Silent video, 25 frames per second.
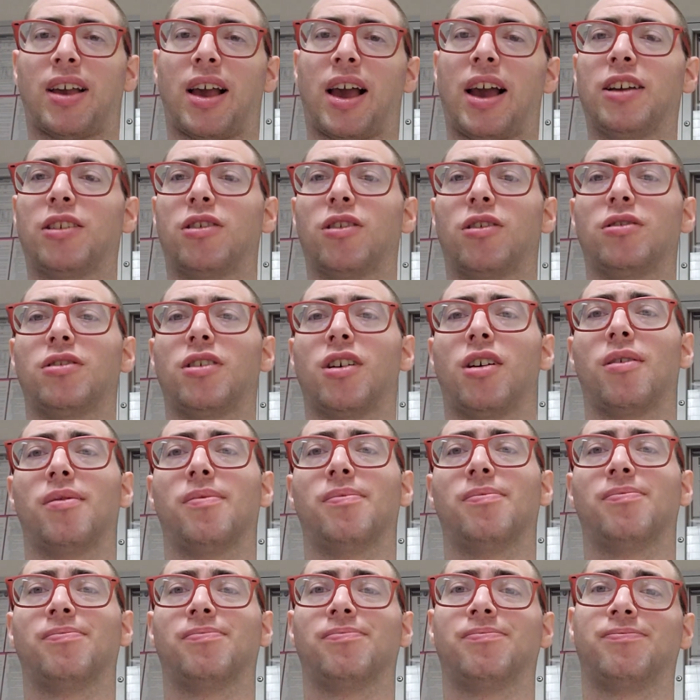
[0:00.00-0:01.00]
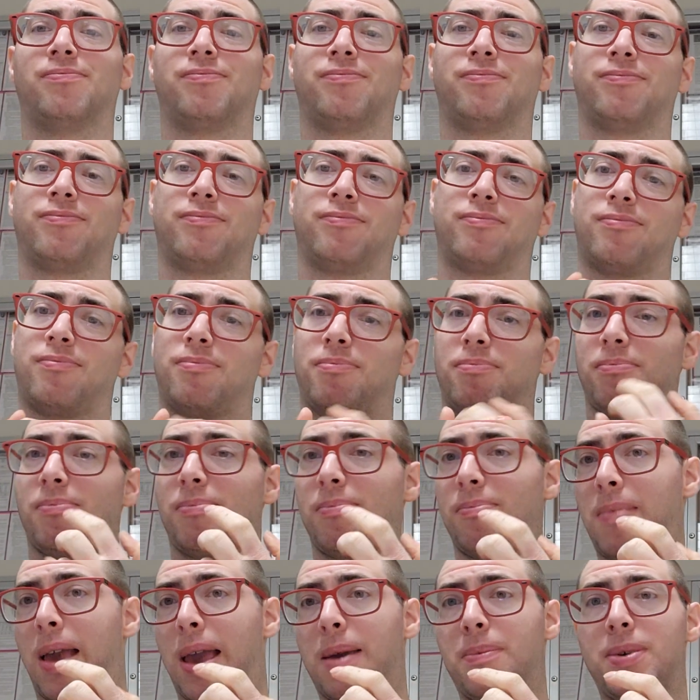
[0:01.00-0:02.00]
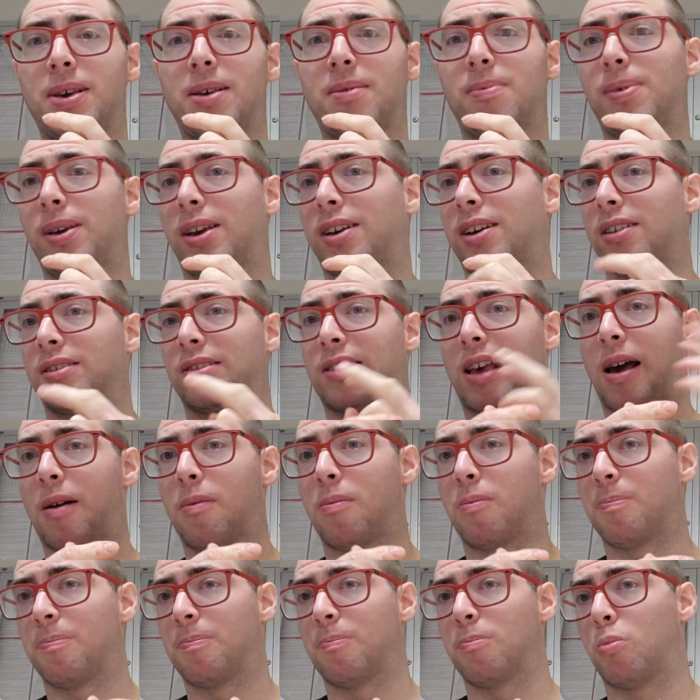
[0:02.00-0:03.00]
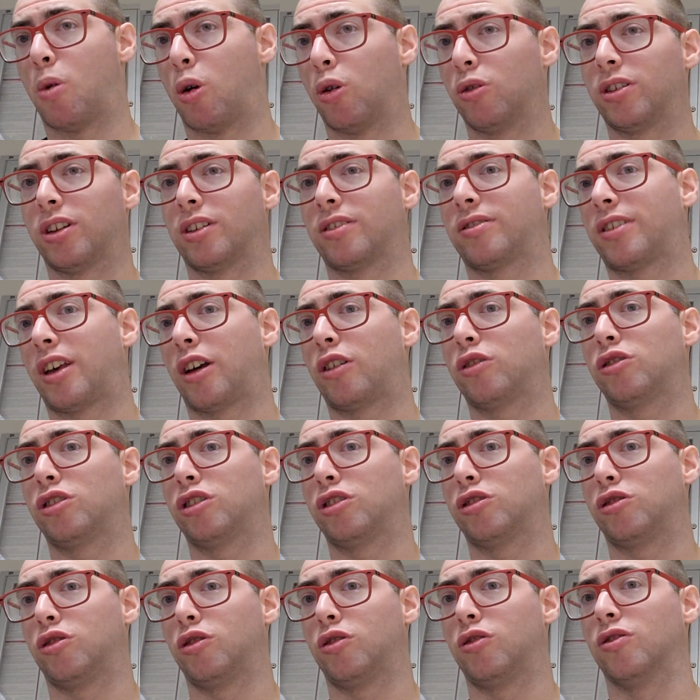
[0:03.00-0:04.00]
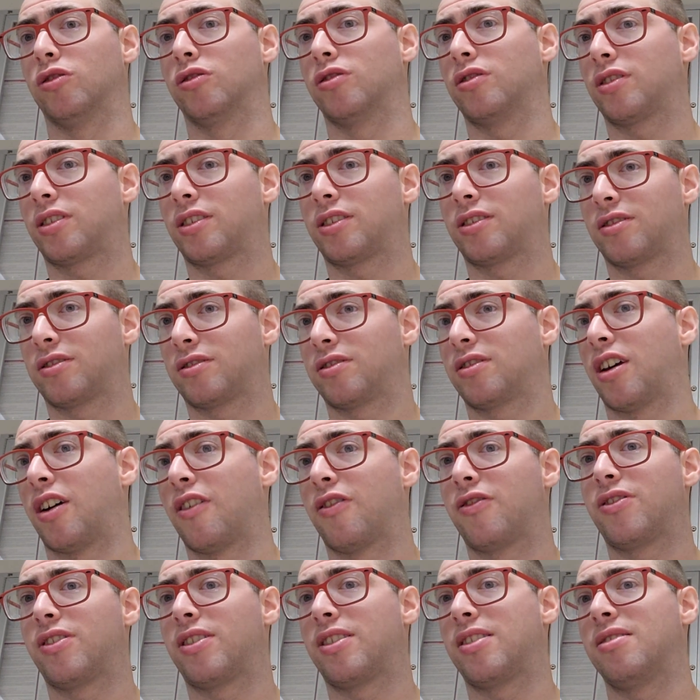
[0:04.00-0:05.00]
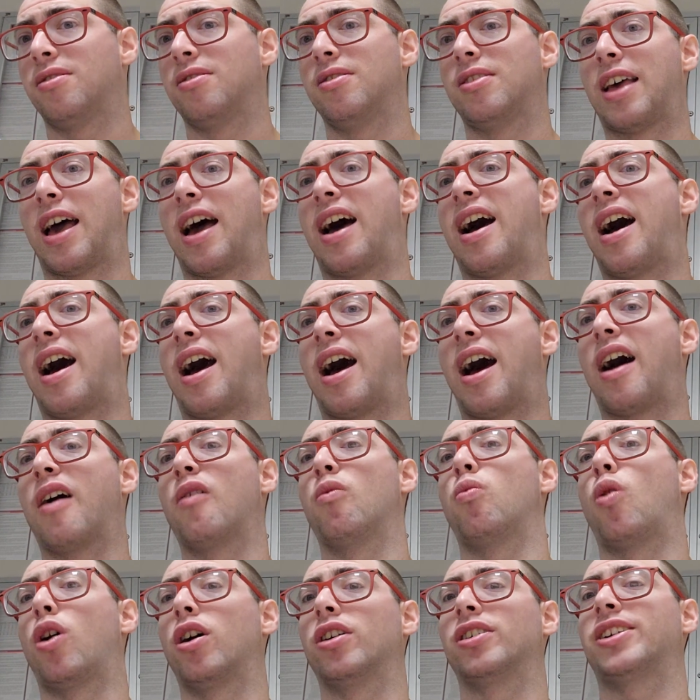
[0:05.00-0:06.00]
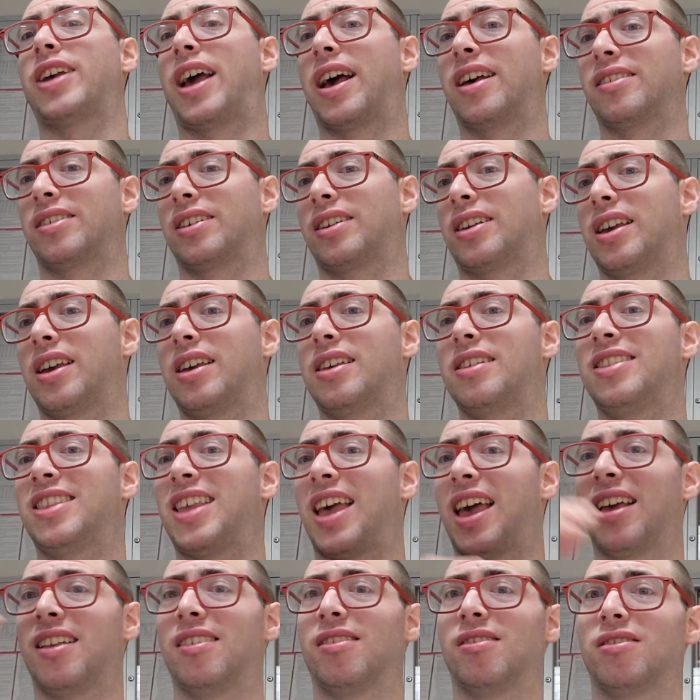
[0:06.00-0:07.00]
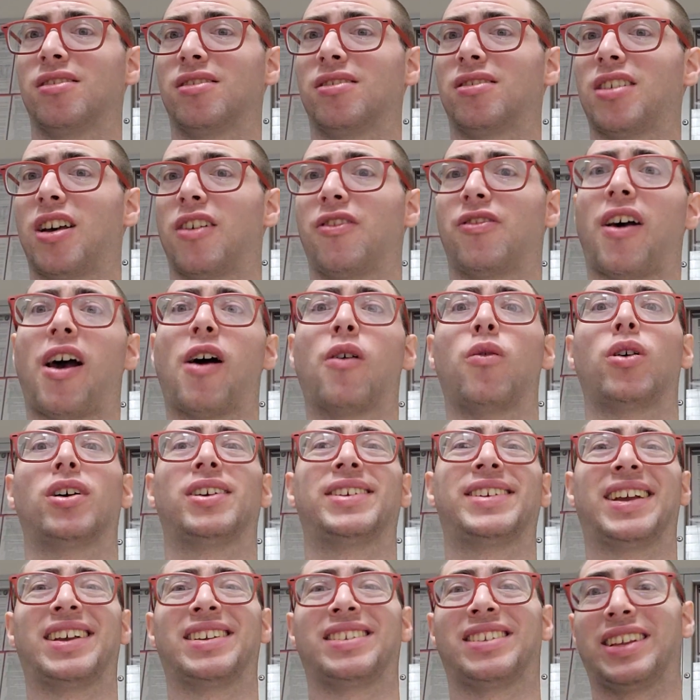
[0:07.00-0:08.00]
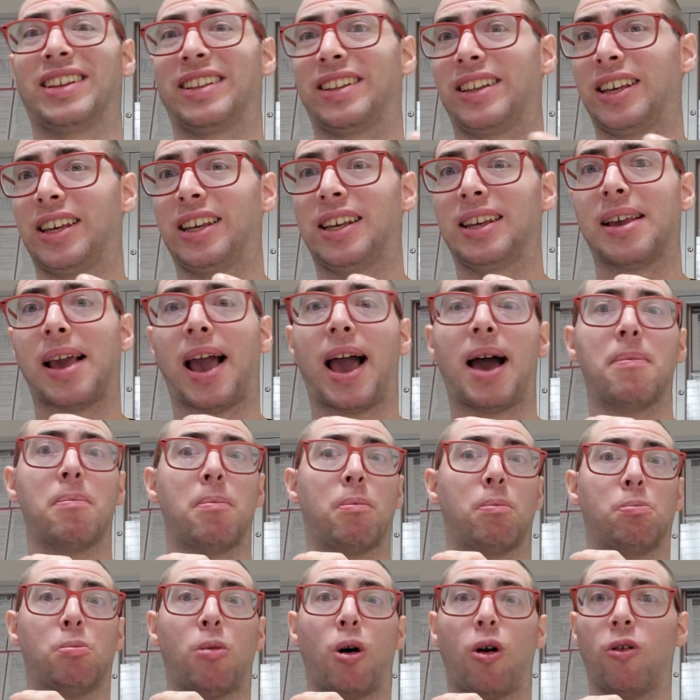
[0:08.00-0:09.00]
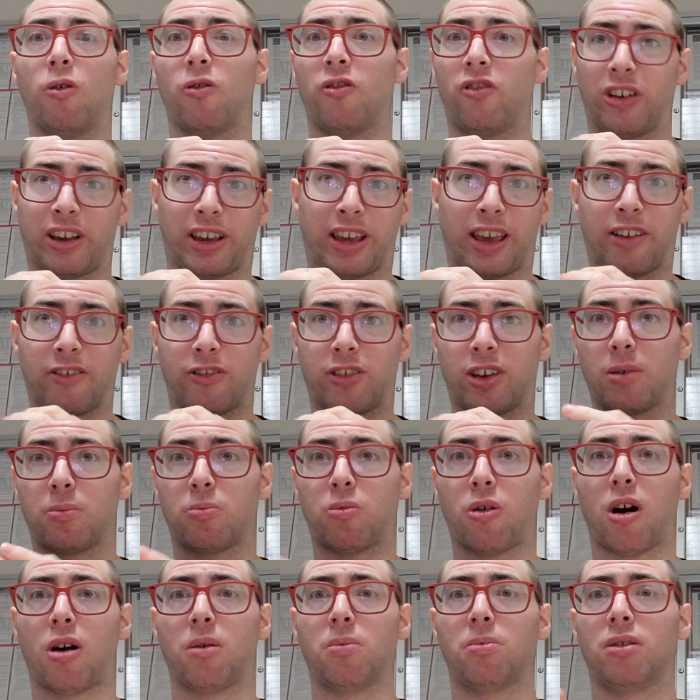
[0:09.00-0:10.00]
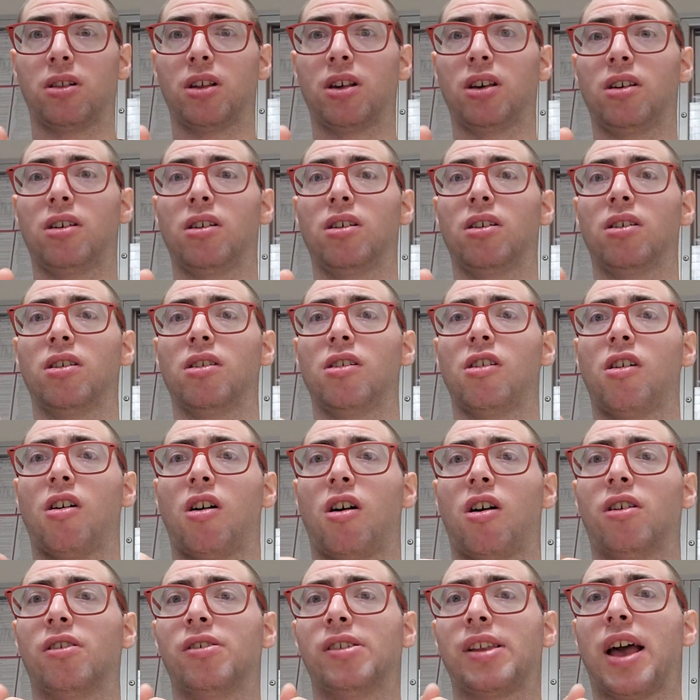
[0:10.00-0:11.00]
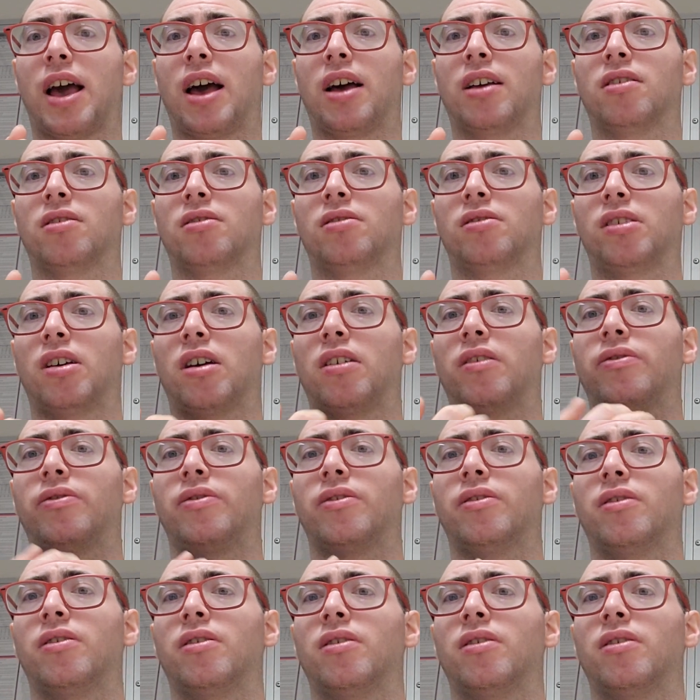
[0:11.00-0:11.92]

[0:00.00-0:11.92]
I don't know. Maybe because I'm more nostalgic to stuff that I watched as a kid than stuff I watched as a teen. I'm more forgiving probably on that stuff.